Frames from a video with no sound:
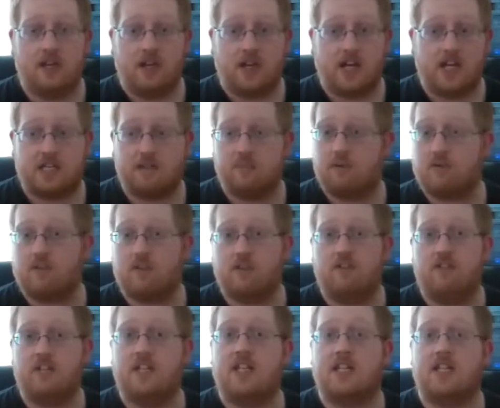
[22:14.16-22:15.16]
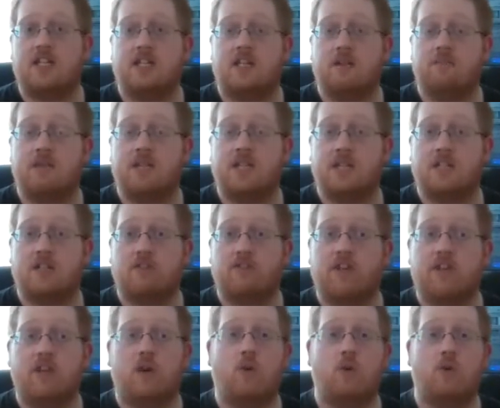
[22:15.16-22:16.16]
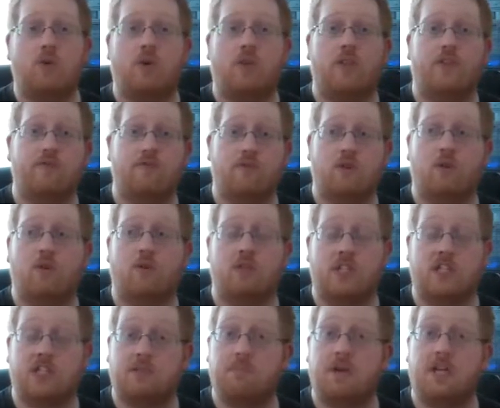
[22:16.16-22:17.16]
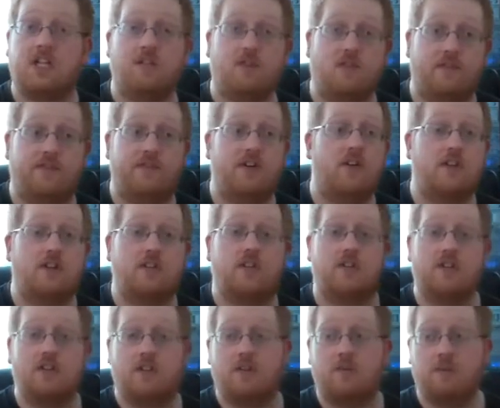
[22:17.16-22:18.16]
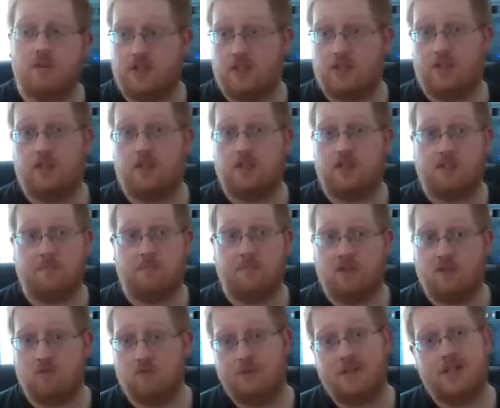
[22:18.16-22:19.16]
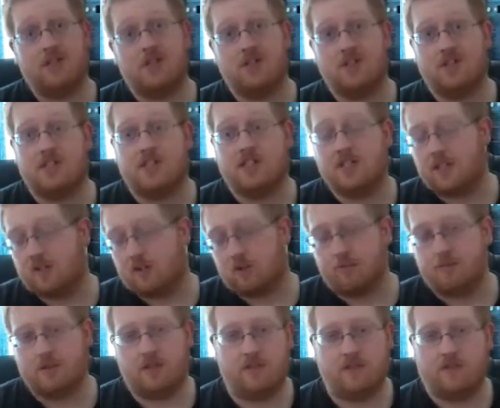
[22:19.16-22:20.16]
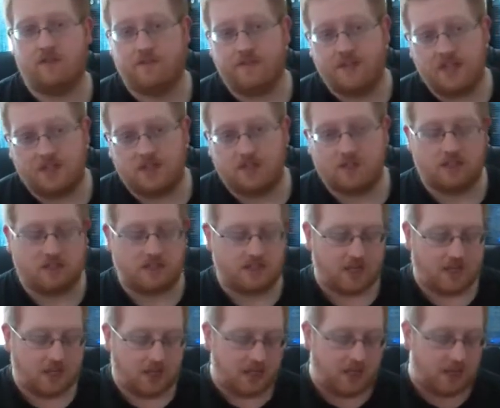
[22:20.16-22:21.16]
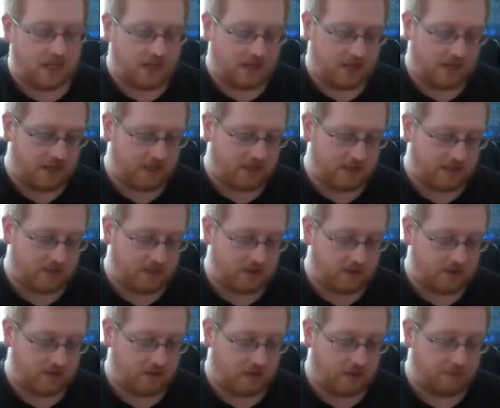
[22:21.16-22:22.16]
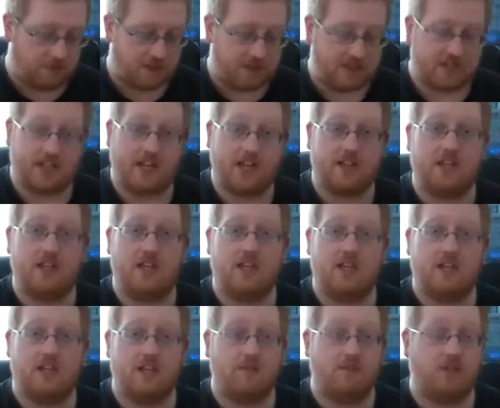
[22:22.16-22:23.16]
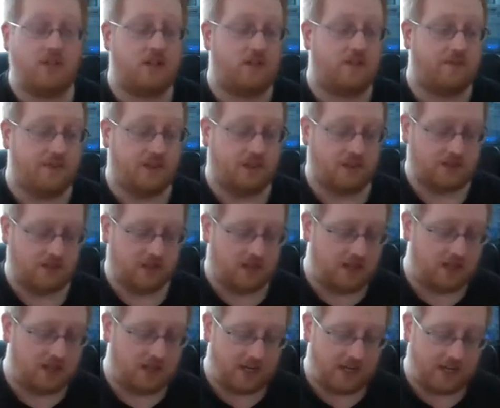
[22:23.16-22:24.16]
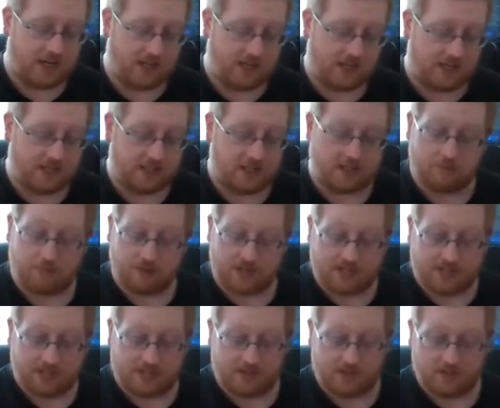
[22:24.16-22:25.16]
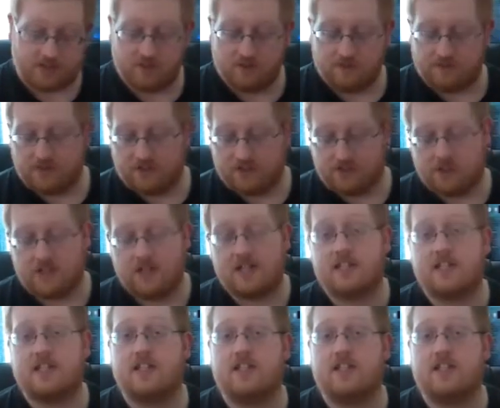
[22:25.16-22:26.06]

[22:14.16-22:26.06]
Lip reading: Xbox 360 and PS3 all got their own special version with some new missions and a couple of new features. So I wanted to get the original version, and the PlayStation 2 version has a